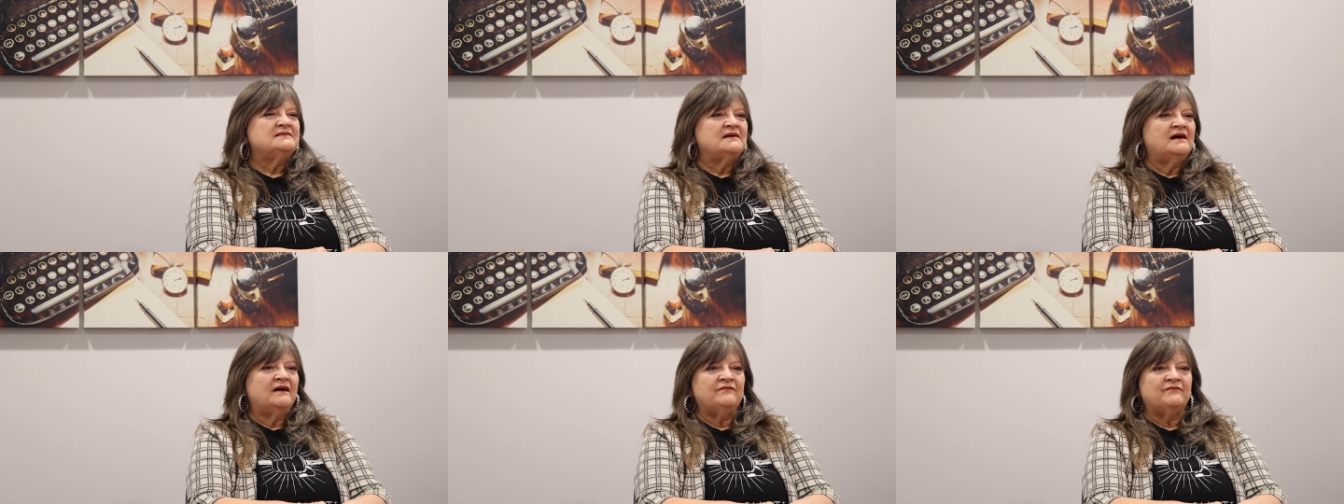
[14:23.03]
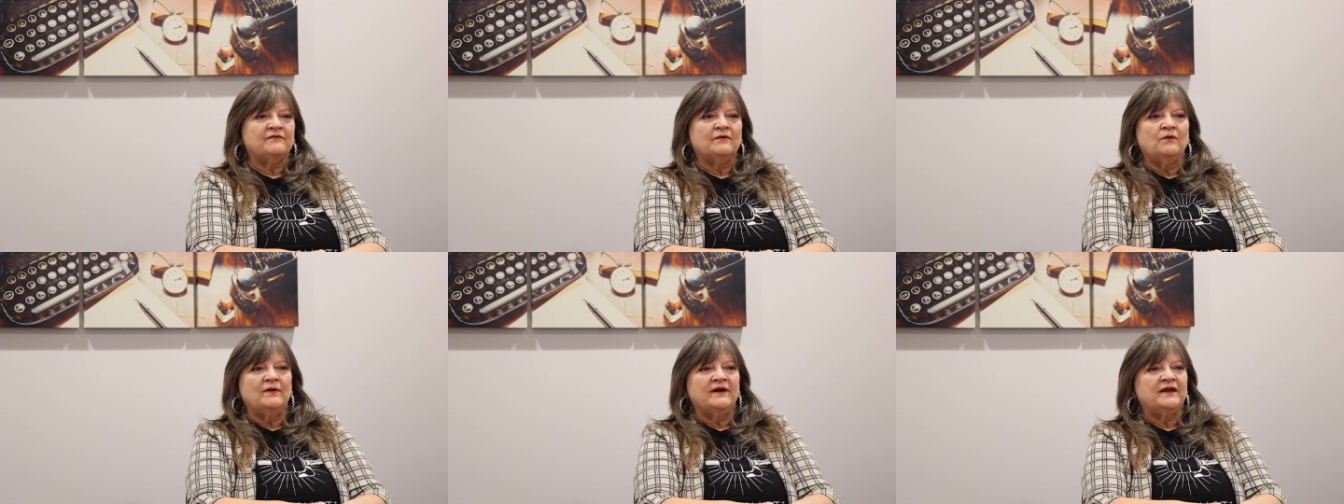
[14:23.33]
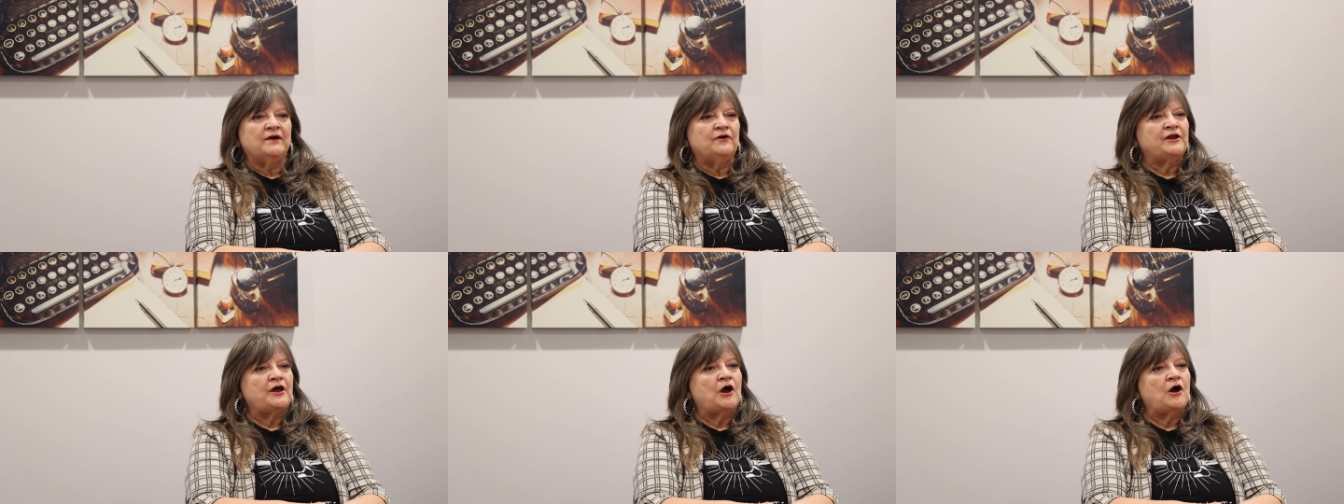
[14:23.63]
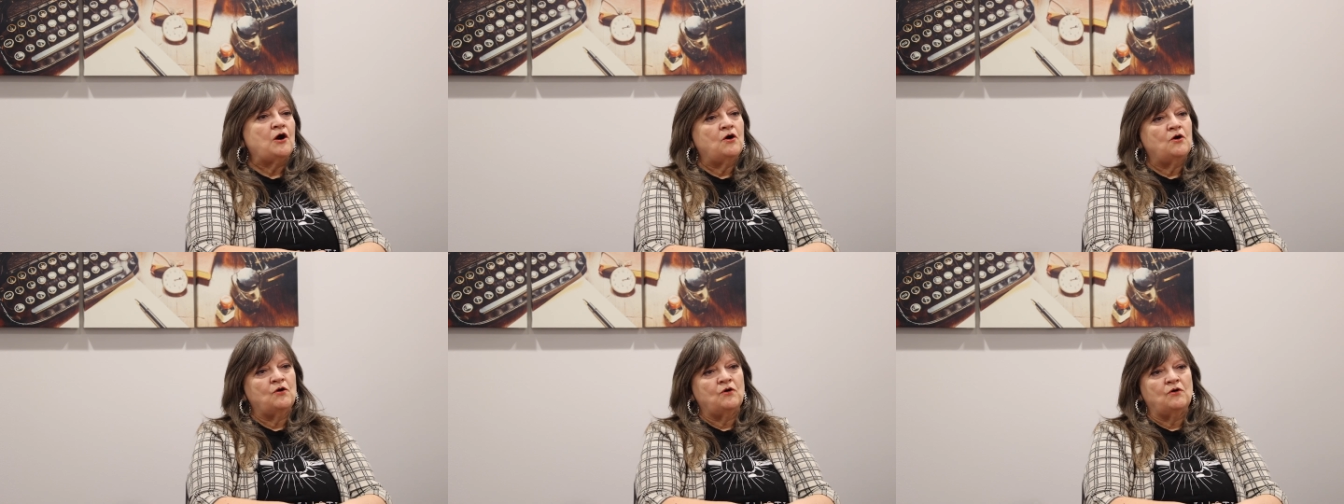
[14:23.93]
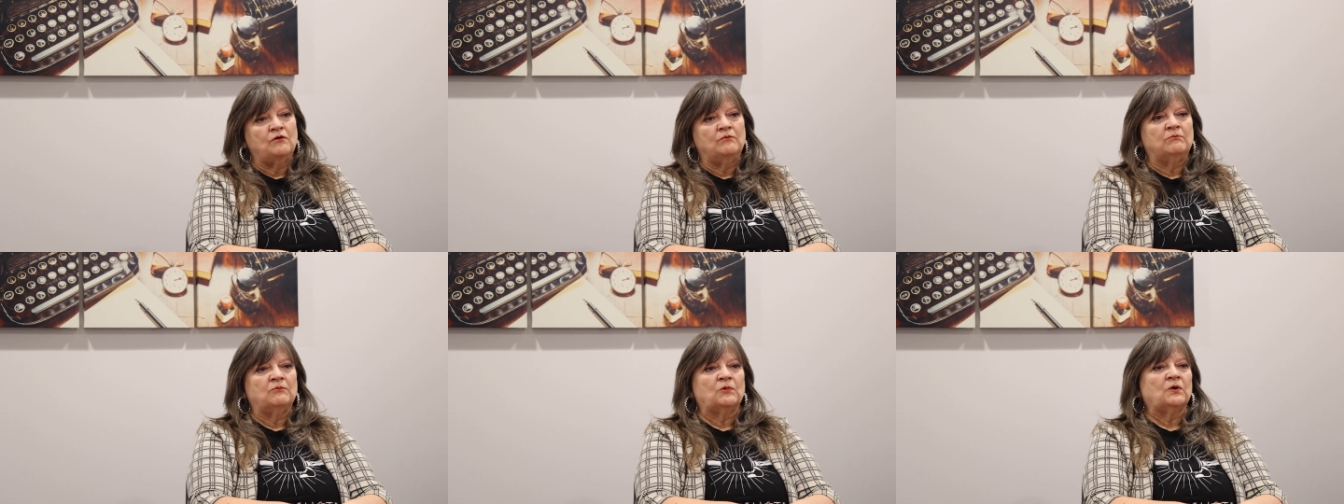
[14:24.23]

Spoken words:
tough going on at home,